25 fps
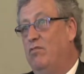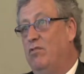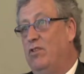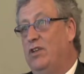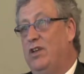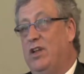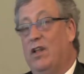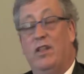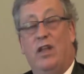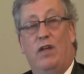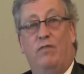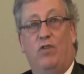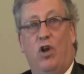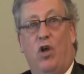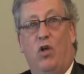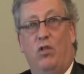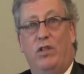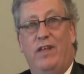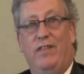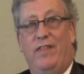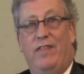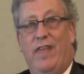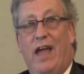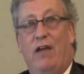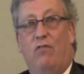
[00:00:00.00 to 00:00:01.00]
delivered
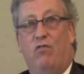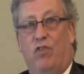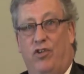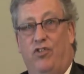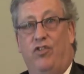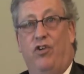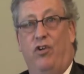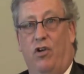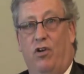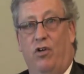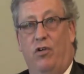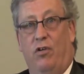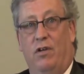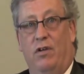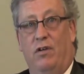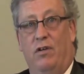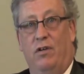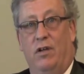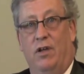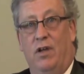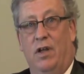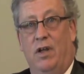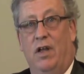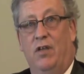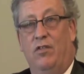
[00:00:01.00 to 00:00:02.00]
only that return.
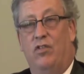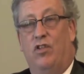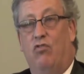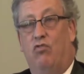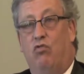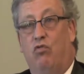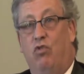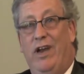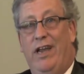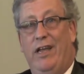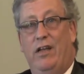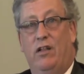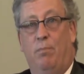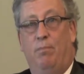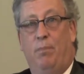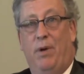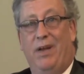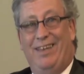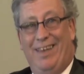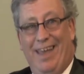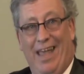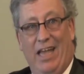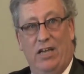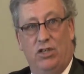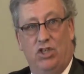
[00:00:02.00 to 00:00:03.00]
The real
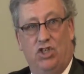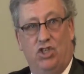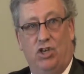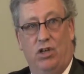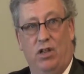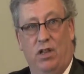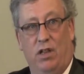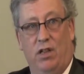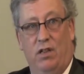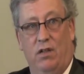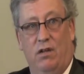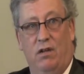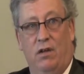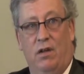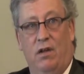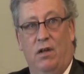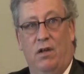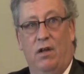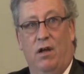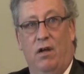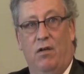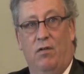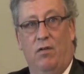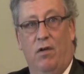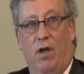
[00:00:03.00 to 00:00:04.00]
potential
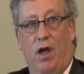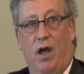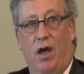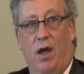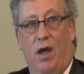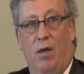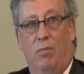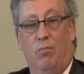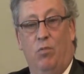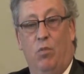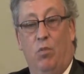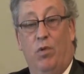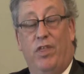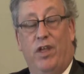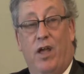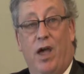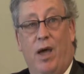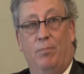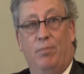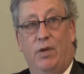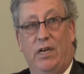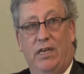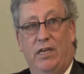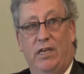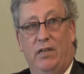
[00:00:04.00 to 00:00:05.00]
with a
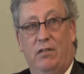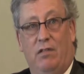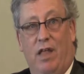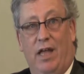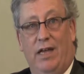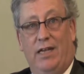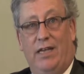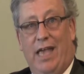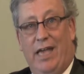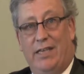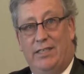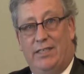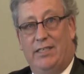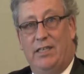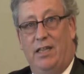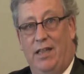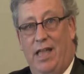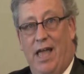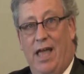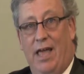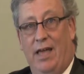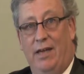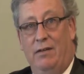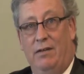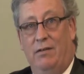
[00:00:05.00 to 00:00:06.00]
company like
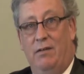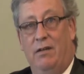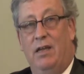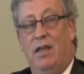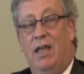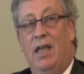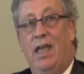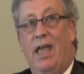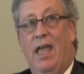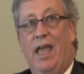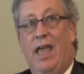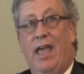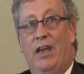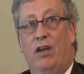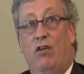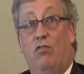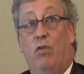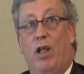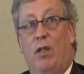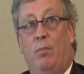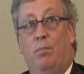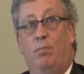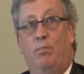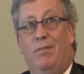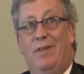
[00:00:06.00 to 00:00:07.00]
Ascellon, and the
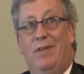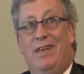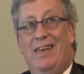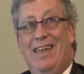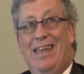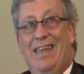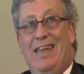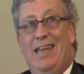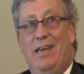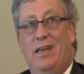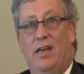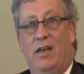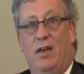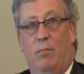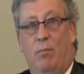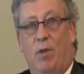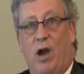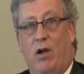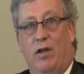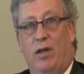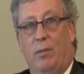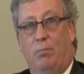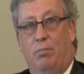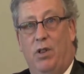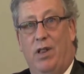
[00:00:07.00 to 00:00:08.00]
real need in the
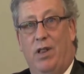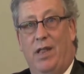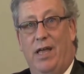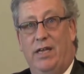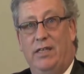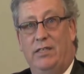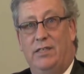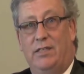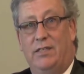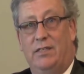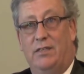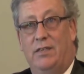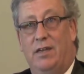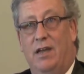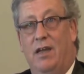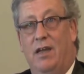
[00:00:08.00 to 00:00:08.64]
marketplace,